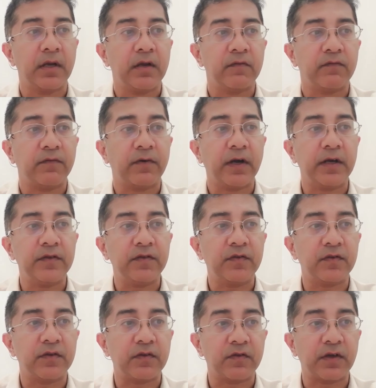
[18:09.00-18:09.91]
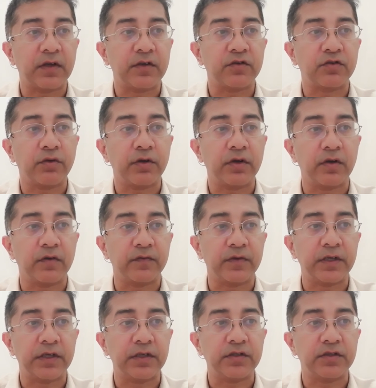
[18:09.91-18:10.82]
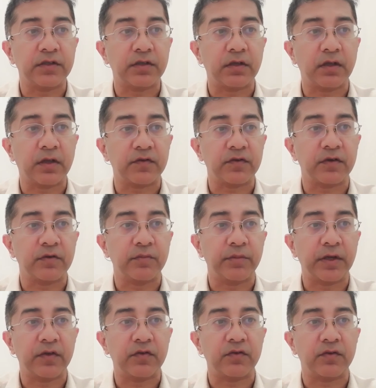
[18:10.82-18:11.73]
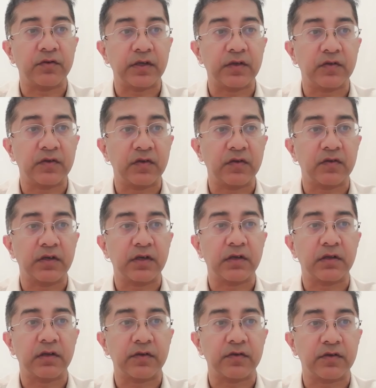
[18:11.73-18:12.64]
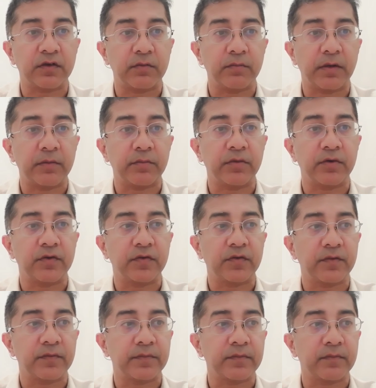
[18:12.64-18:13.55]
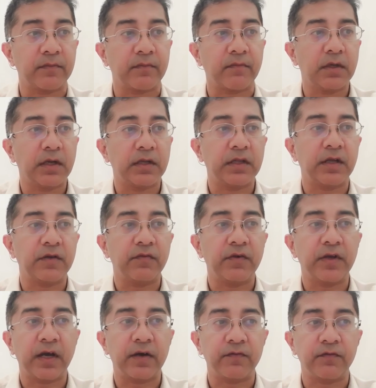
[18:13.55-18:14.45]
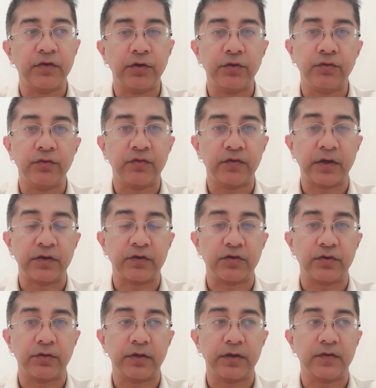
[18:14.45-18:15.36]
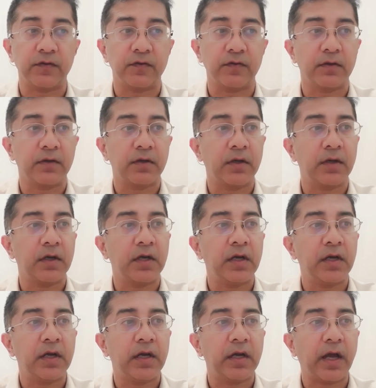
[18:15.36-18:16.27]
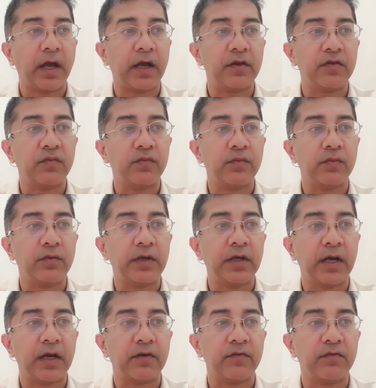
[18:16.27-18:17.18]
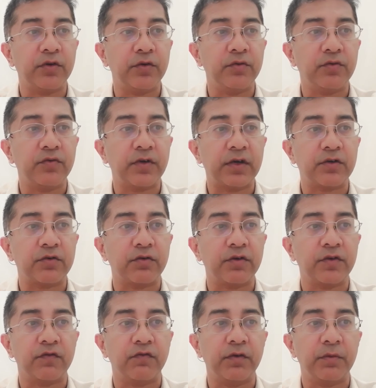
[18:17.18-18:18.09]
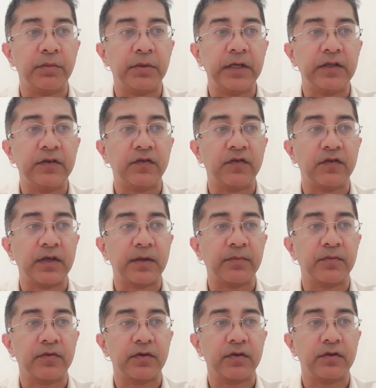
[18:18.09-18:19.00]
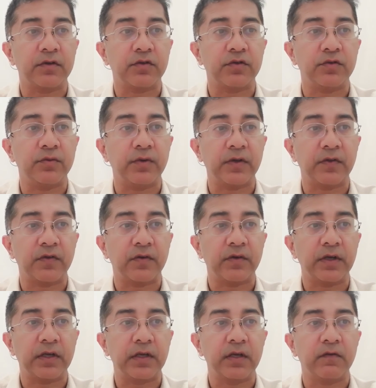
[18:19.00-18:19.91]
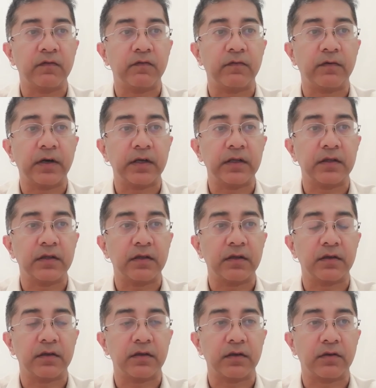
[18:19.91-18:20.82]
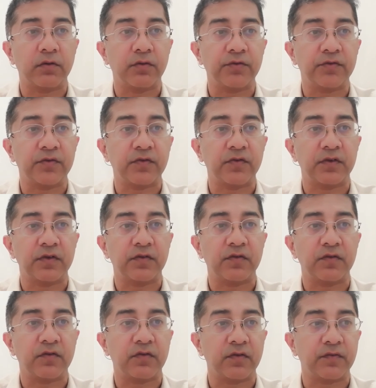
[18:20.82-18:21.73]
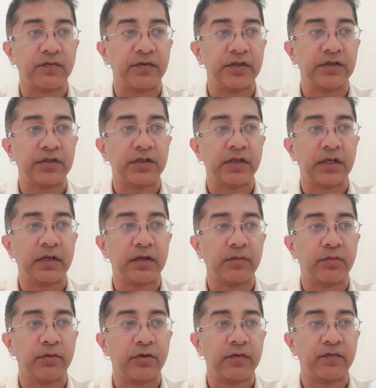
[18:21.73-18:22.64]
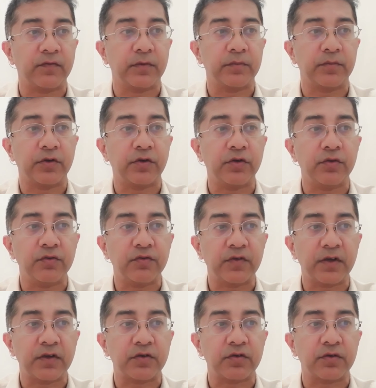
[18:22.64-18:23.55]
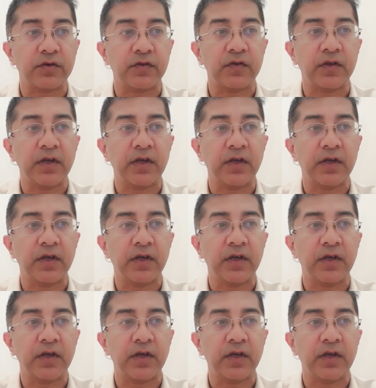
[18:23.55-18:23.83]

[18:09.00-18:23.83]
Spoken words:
finds the centroid of each cluster based on existing cluster members. Then we have new centroids. As we have new centroids, repeat steps 2 and 3, find the closest distance of each data point from the new centroid